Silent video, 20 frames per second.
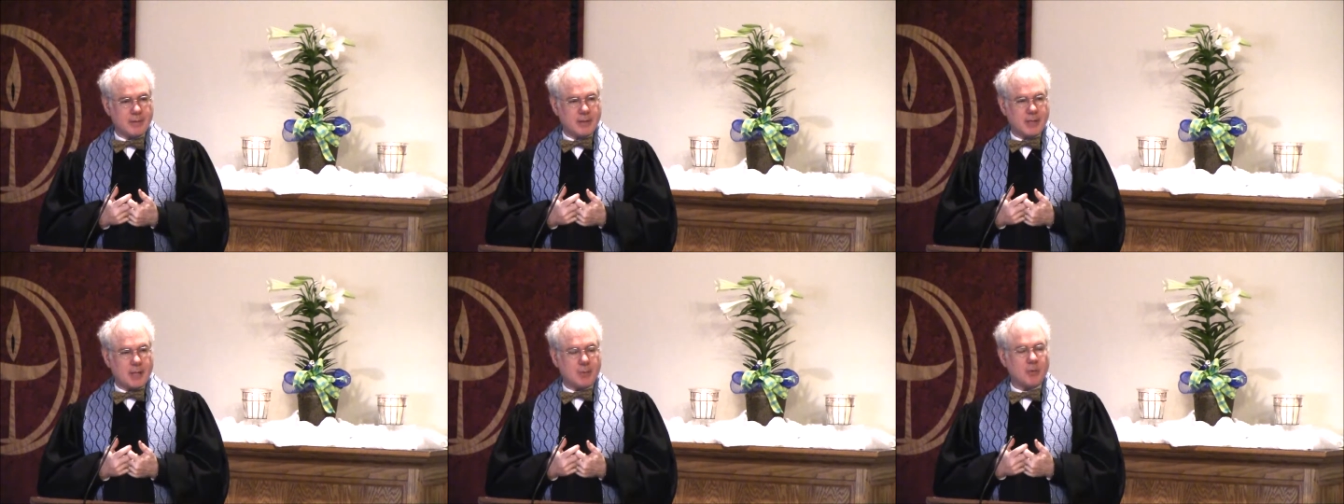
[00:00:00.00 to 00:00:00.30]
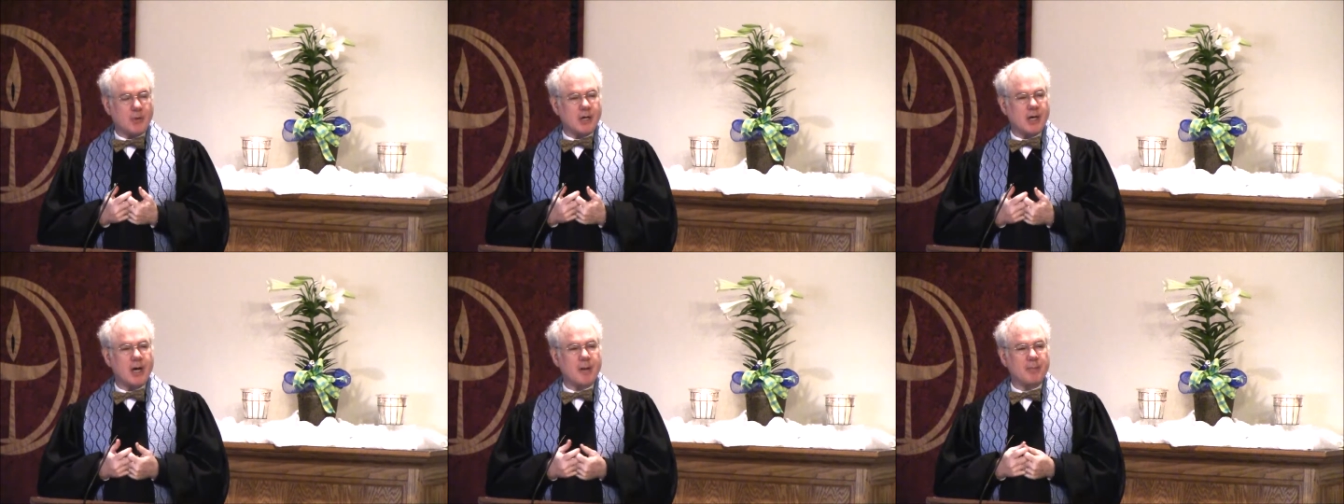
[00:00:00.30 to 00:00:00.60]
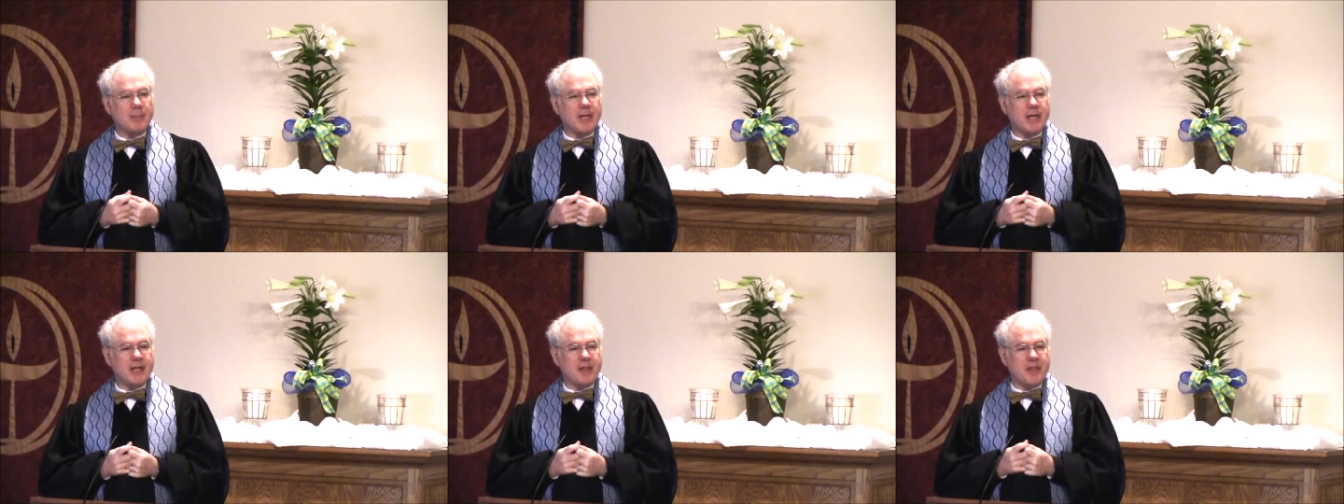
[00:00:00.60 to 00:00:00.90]
It will
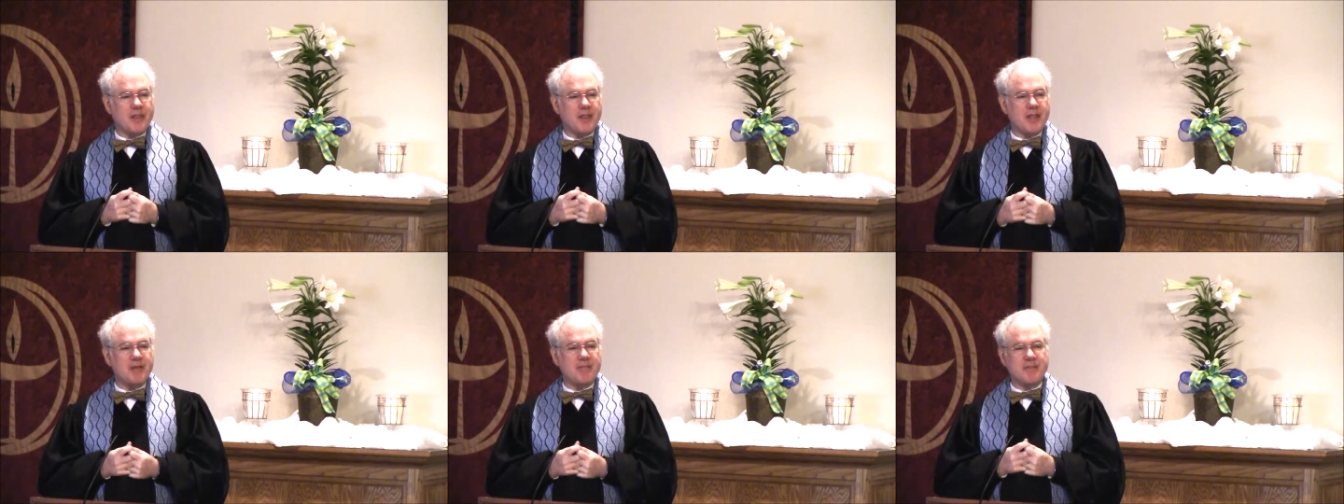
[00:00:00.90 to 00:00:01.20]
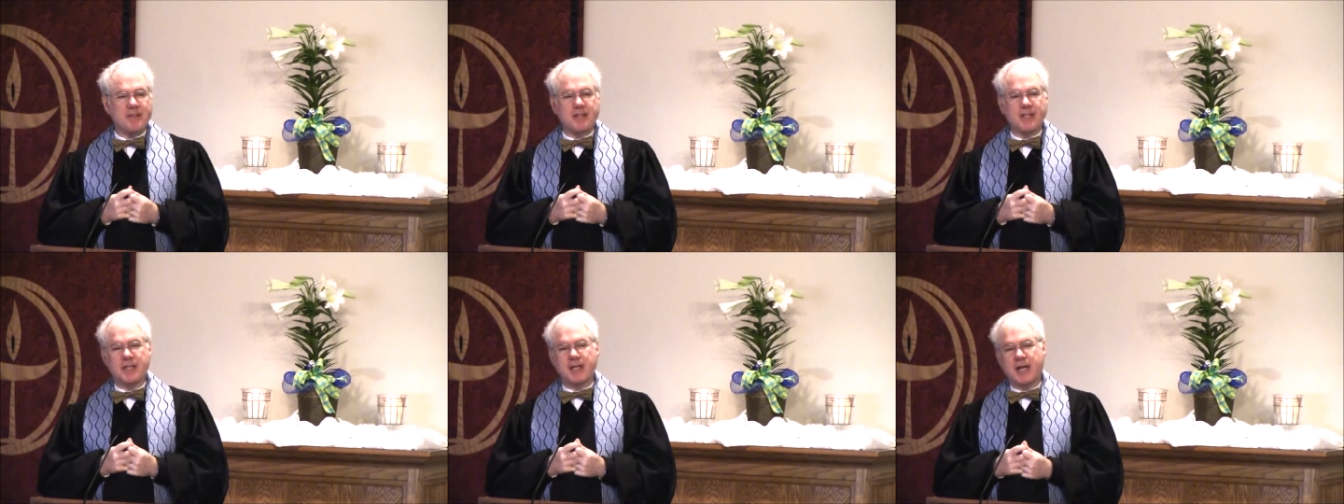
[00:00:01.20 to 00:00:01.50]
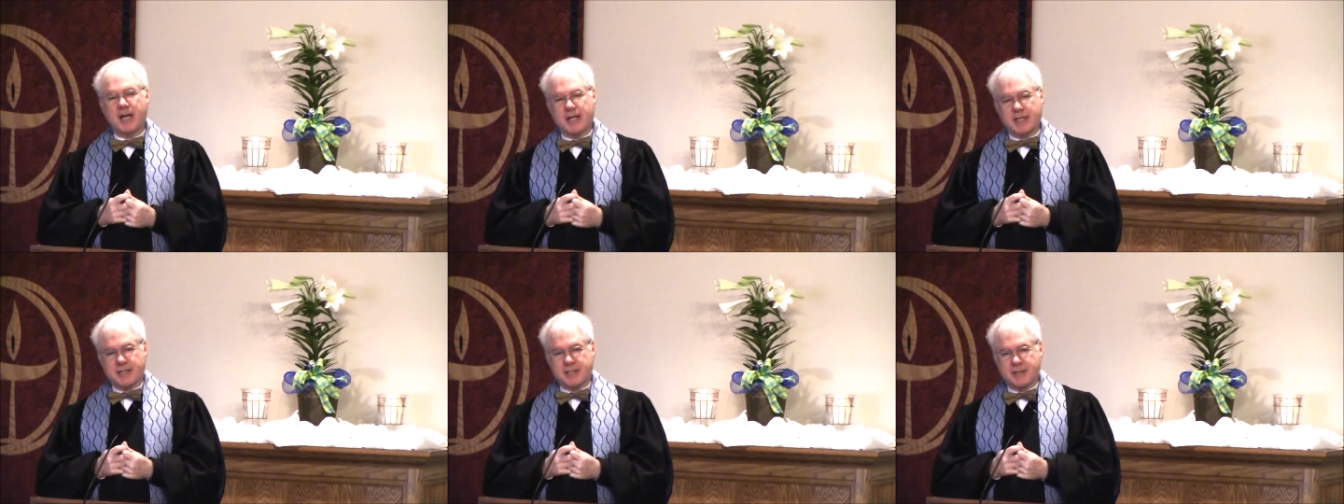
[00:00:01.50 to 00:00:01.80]
come like a thief in the
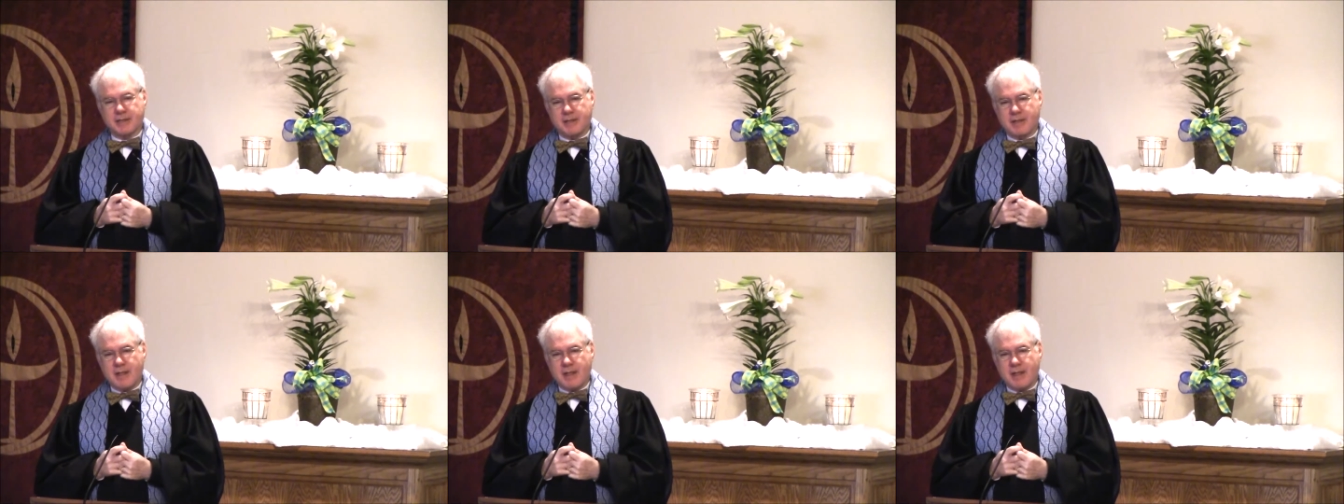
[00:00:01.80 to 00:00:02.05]
night,